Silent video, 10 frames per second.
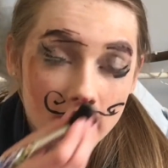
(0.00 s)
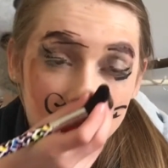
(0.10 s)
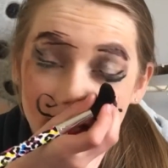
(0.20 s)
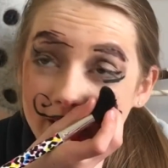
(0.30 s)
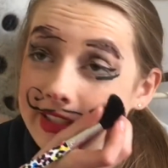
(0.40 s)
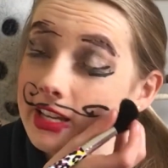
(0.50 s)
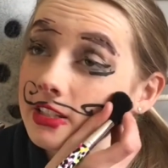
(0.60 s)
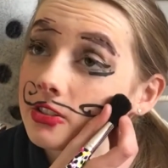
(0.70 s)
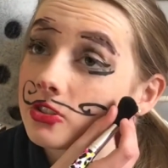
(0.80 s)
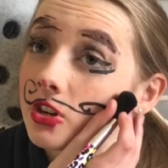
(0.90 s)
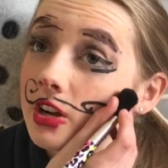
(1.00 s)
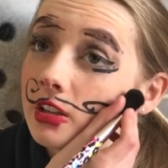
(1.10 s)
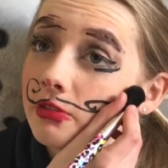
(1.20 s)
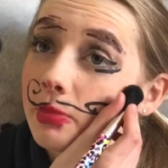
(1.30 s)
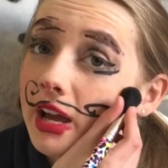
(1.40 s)
like I said at the start, I
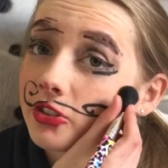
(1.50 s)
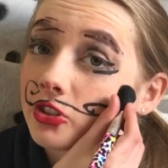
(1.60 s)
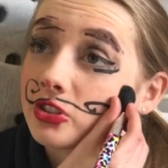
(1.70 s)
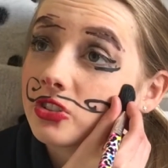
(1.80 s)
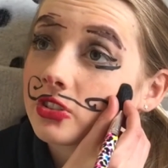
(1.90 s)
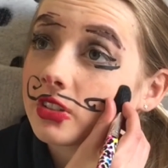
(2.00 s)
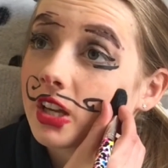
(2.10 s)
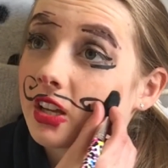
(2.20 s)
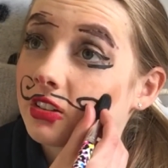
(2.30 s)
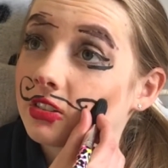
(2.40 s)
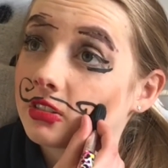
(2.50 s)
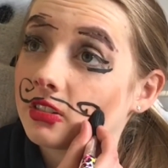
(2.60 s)
love patterns and